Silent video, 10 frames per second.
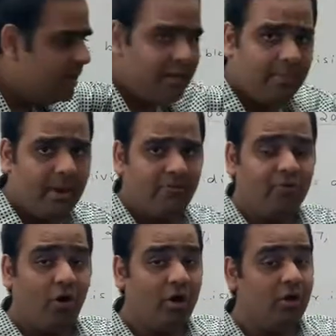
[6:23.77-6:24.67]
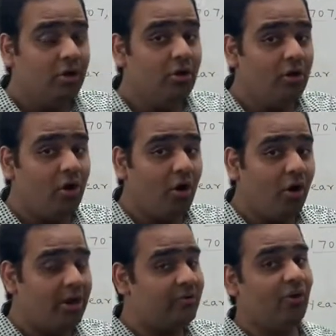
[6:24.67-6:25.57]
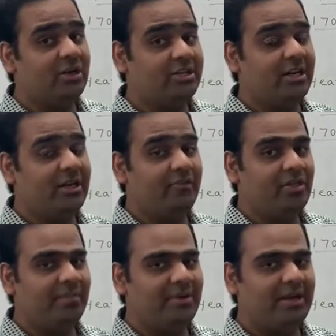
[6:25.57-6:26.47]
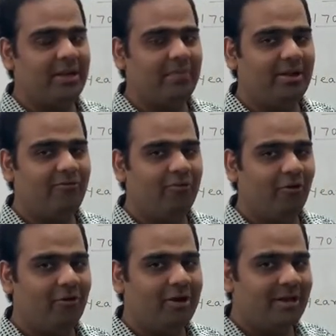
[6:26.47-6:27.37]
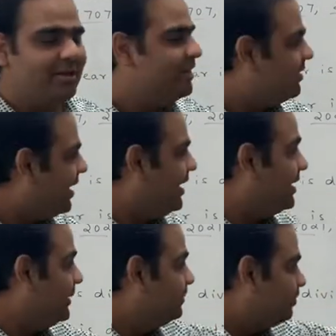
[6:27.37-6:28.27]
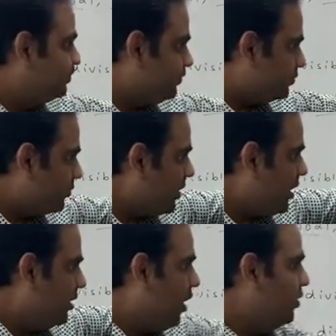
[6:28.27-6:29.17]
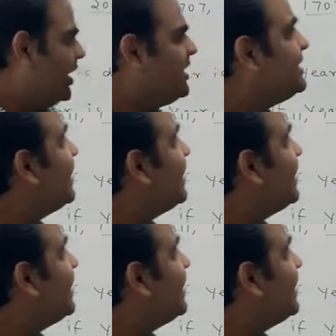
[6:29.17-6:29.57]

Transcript: by 4? No, it won't check divisibility by 4. Right. Now, let's take an